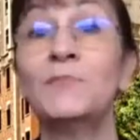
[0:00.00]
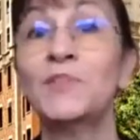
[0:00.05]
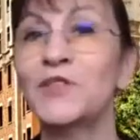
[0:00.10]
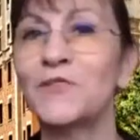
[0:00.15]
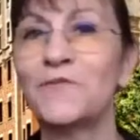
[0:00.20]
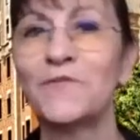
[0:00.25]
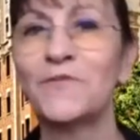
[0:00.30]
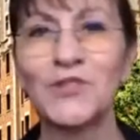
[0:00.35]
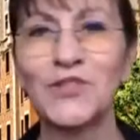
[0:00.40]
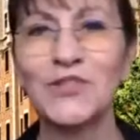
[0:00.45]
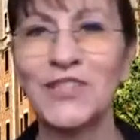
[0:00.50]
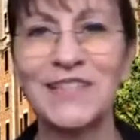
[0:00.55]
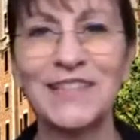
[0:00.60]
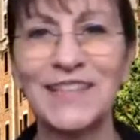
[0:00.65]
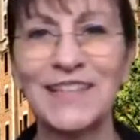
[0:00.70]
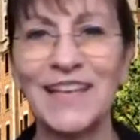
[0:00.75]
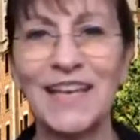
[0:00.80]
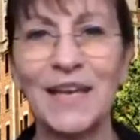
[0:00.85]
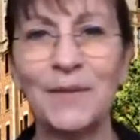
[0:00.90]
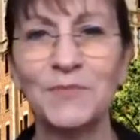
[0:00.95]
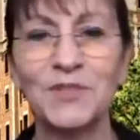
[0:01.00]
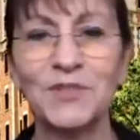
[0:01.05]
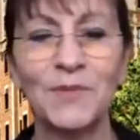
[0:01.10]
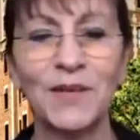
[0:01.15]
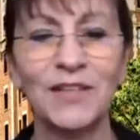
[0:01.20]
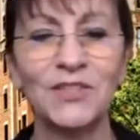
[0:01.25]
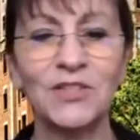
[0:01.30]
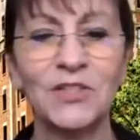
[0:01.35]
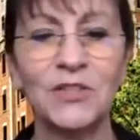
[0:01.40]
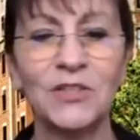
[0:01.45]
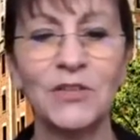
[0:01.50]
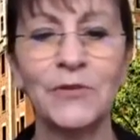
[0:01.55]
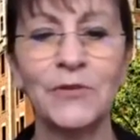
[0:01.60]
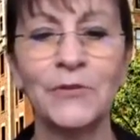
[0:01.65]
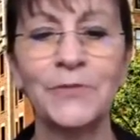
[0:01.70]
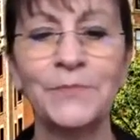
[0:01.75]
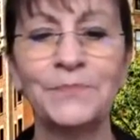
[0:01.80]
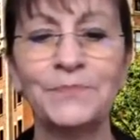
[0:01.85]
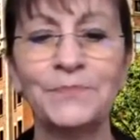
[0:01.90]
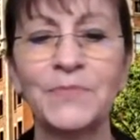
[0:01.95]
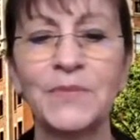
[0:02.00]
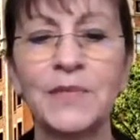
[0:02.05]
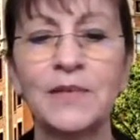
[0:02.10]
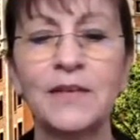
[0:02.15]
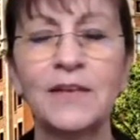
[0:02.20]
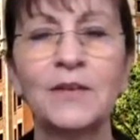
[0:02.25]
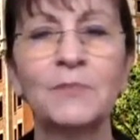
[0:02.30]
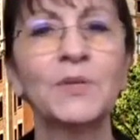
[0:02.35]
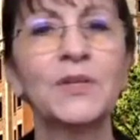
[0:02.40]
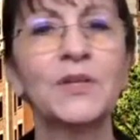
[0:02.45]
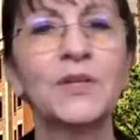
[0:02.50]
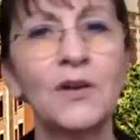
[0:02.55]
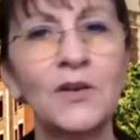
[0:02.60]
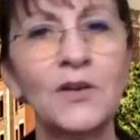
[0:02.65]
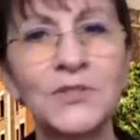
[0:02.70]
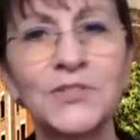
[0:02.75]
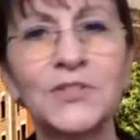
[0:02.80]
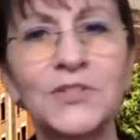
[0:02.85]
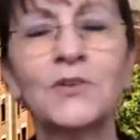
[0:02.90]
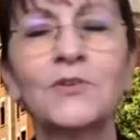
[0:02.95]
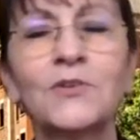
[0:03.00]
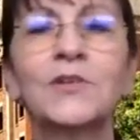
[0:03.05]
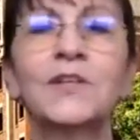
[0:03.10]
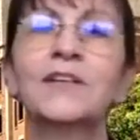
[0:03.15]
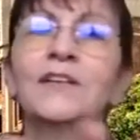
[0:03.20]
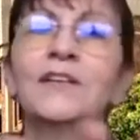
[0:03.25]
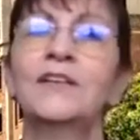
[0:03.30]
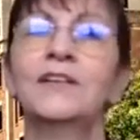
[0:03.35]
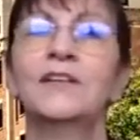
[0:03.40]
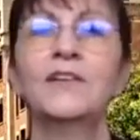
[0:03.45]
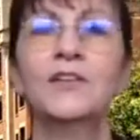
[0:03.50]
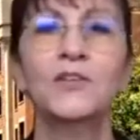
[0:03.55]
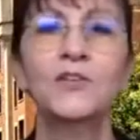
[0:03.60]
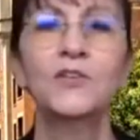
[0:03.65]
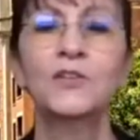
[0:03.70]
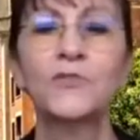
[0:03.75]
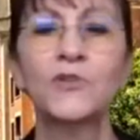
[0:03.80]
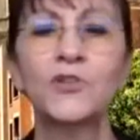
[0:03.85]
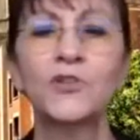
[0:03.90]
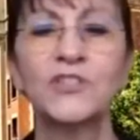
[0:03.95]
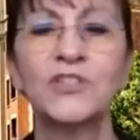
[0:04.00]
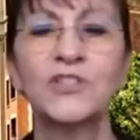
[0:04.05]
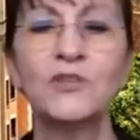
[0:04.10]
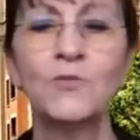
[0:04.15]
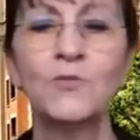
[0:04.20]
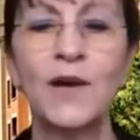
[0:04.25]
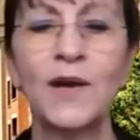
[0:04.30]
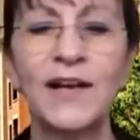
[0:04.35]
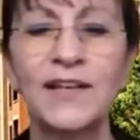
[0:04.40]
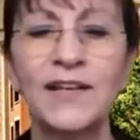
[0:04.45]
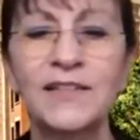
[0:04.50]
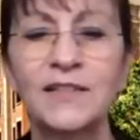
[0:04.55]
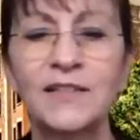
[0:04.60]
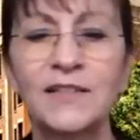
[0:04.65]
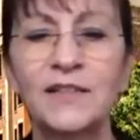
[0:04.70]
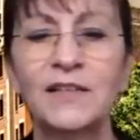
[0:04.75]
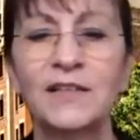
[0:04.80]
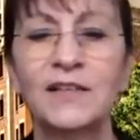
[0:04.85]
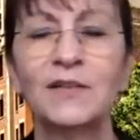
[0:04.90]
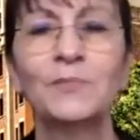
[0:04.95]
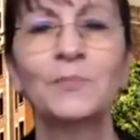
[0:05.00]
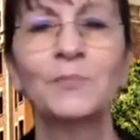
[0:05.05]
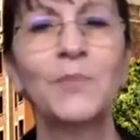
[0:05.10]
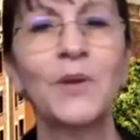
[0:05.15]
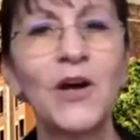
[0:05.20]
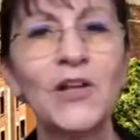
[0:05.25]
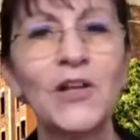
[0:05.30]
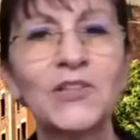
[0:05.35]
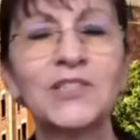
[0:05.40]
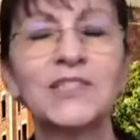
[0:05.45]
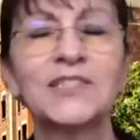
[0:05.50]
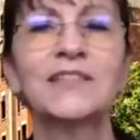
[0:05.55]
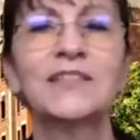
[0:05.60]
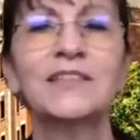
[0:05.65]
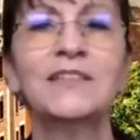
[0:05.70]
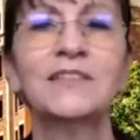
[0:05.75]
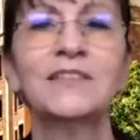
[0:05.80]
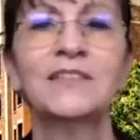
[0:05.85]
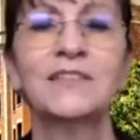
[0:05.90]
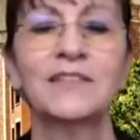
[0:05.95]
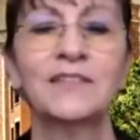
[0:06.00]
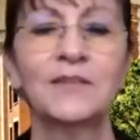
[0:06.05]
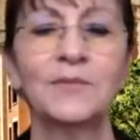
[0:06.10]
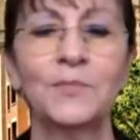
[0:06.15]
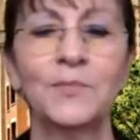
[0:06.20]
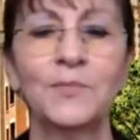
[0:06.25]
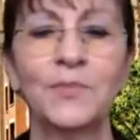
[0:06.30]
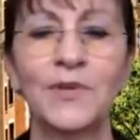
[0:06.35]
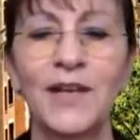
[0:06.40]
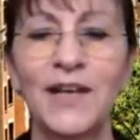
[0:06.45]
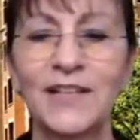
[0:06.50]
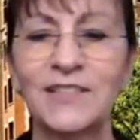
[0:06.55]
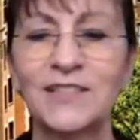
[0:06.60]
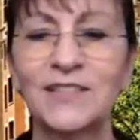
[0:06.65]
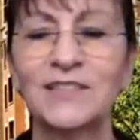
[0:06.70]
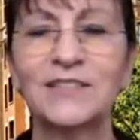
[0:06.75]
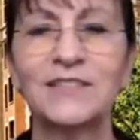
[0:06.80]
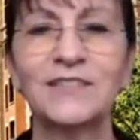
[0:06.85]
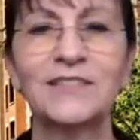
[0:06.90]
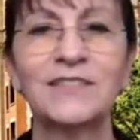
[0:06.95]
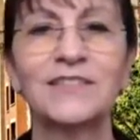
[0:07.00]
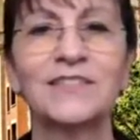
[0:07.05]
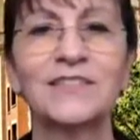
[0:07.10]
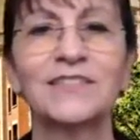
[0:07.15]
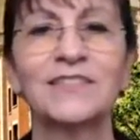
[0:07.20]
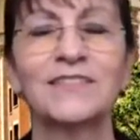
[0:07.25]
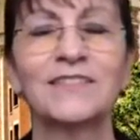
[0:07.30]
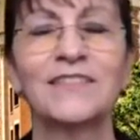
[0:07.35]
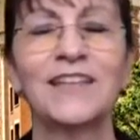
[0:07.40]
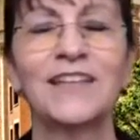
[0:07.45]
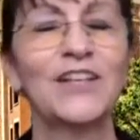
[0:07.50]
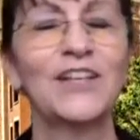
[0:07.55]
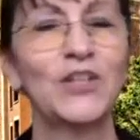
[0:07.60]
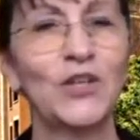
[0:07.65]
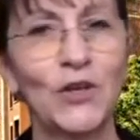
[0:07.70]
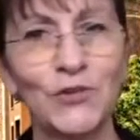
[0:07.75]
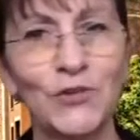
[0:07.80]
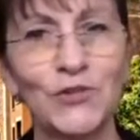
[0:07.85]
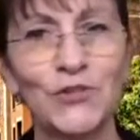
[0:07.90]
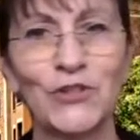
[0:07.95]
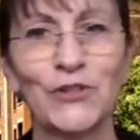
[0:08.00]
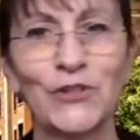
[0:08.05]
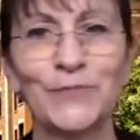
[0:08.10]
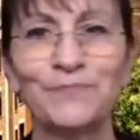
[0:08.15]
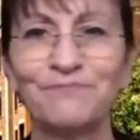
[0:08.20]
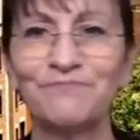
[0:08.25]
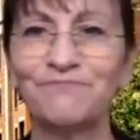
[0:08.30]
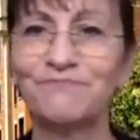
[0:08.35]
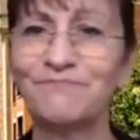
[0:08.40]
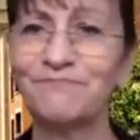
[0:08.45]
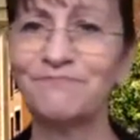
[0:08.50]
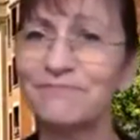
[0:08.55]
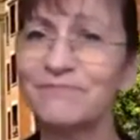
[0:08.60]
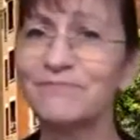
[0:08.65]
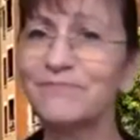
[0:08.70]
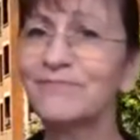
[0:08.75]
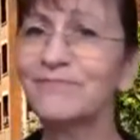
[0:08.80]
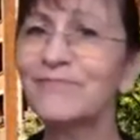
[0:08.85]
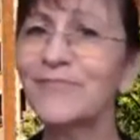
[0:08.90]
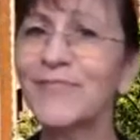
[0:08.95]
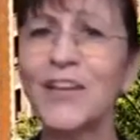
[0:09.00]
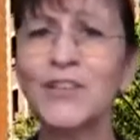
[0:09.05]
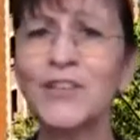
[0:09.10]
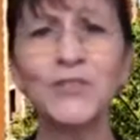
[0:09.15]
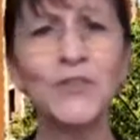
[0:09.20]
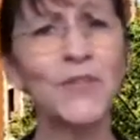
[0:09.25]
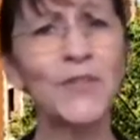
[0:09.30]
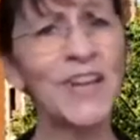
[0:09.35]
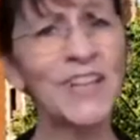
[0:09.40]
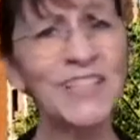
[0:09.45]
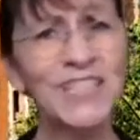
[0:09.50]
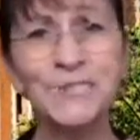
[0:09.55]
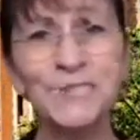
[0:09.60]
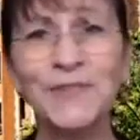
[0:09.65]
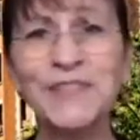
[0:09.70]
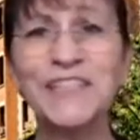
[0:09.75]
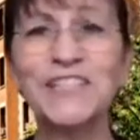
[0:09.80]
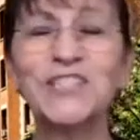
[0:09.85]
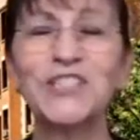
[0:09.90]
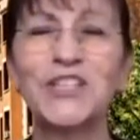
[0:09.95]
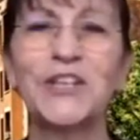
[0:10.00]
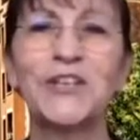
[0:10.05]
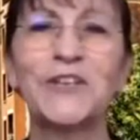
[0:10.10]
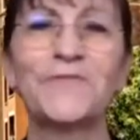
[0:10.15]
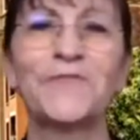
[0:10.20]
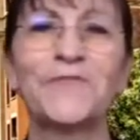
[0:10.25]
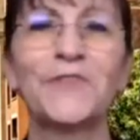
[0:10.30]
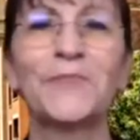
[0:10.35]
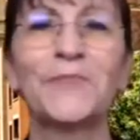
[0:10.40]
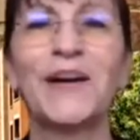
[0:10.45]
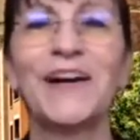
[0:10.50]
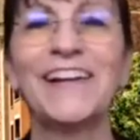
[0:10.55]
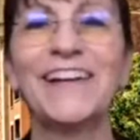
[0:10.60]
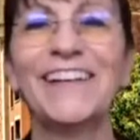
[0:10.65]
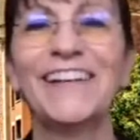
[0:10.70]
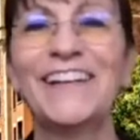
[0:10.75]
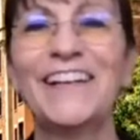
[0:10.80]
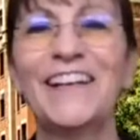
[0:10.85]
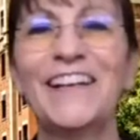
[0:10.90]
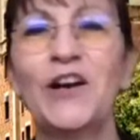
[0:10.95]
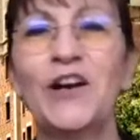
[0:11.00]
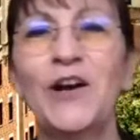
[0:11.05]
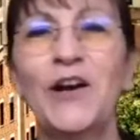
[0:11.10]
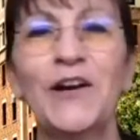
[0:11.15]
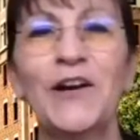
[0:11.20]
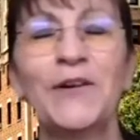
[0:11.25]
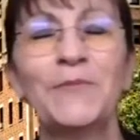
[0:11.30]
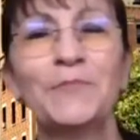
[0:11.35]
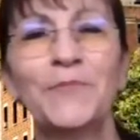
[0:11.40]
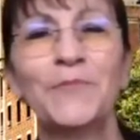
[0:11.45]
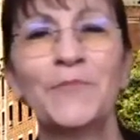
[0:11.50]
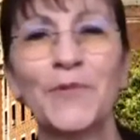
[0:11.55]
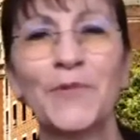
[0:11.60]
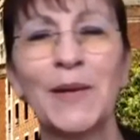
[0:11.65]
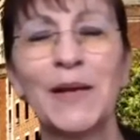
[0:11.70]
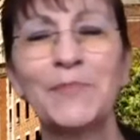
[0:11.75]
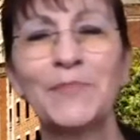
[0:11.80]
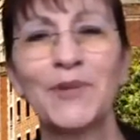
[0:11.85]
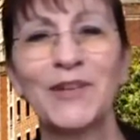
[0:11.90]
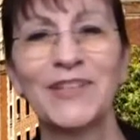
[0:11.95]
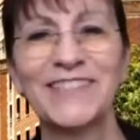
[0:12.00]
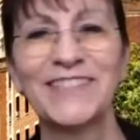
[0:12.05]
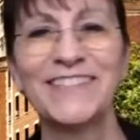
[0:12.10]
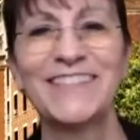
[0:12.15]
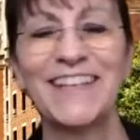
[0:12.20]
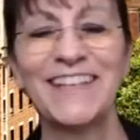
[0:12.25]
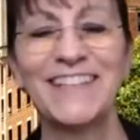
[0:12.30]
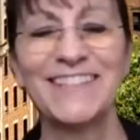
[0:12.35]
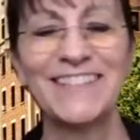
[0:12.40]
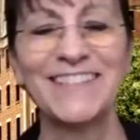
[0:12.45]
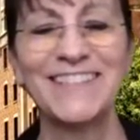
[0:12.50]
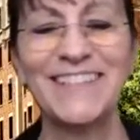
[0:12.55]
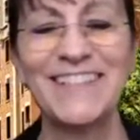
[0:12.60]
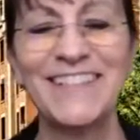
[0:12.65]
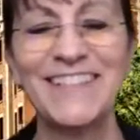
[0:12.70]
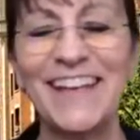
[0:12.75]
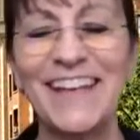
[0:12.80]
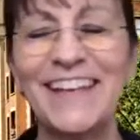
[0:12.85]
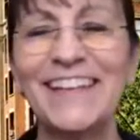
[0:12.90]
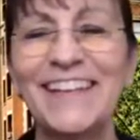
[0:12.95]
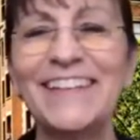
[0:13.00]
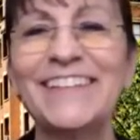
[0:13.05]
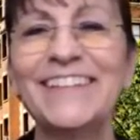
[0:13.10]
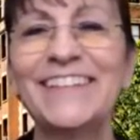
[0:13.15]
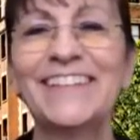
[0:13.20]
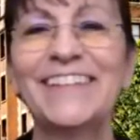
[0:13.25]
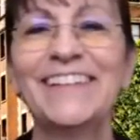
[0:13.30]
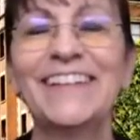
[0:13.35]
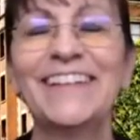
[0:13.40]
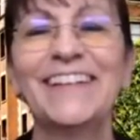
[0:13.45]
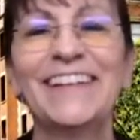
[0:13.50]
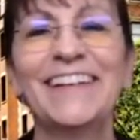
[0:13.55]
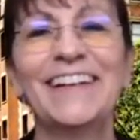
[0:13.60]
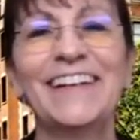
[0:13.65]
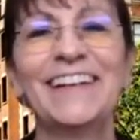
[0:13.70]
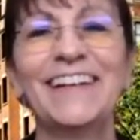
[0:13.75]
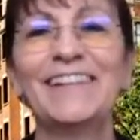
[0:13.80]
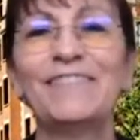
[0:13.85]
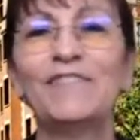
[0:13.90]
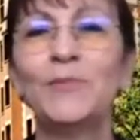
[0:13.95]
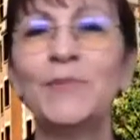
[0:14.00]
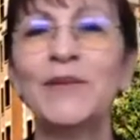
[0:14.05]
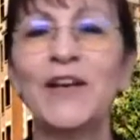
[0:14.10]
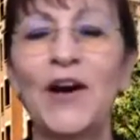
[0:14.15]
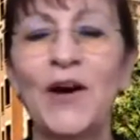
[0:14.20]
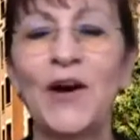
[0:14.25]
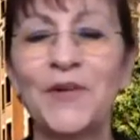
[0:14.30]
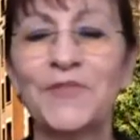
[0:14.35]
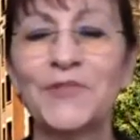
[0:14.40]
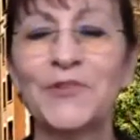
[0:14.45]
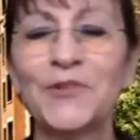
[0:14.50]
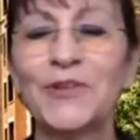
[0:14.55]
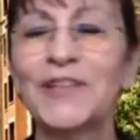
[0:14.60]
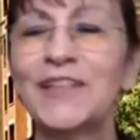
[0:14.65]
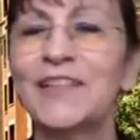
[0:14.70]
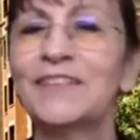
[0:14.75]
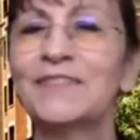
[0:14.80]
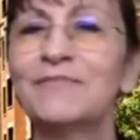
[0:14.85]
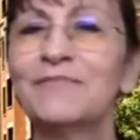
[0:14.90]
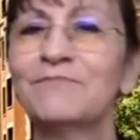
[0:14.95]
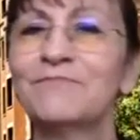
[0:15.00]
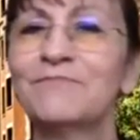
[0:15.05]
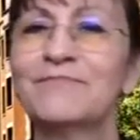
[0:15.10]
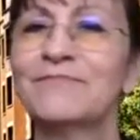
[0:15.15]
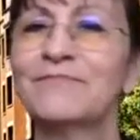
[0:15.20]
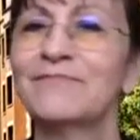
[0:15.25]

have been the first thing that came to mind to you, but also university-wide policies, practices, and culture. So that's the agenda for my presentation today. I will be offering